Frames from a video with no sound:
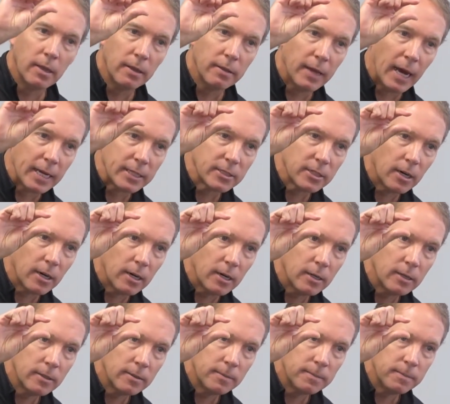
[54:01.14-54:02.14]
that tall.
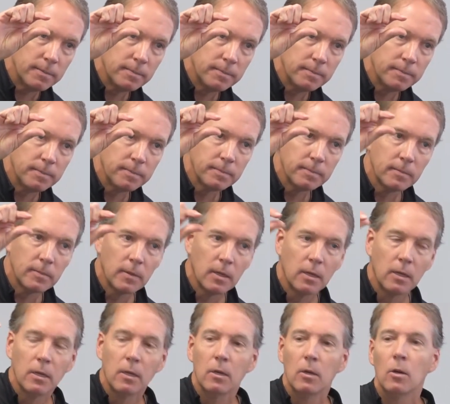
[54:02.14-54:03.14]

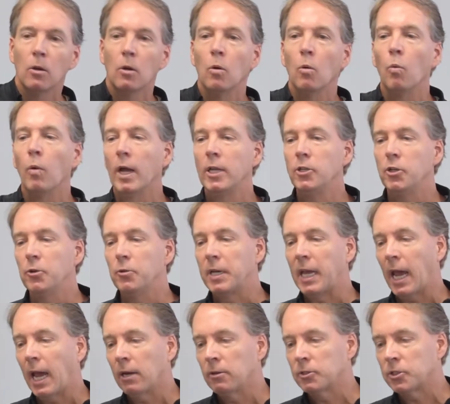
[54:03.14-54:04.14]
When you
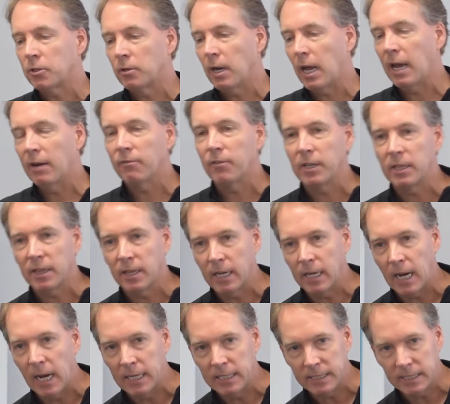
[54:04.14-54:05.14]
counter everything
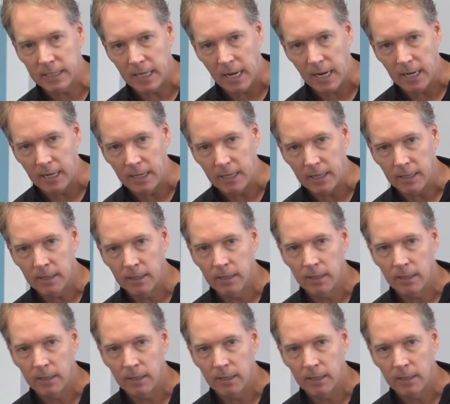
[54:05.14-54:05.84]
I say,